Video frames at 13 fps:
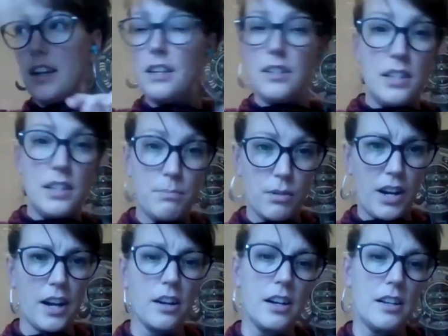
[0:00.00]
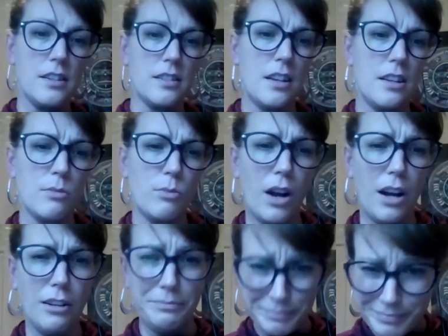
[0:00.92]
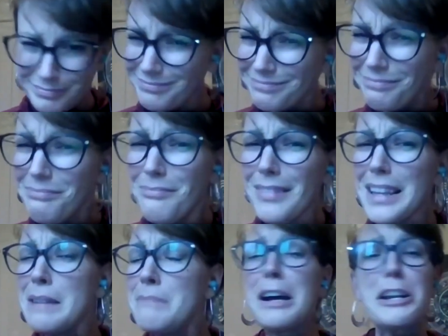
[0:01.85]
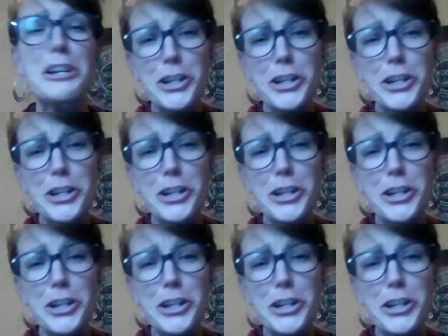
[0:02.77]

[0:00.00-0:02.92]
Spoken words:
then in deeper areas as well. I'm not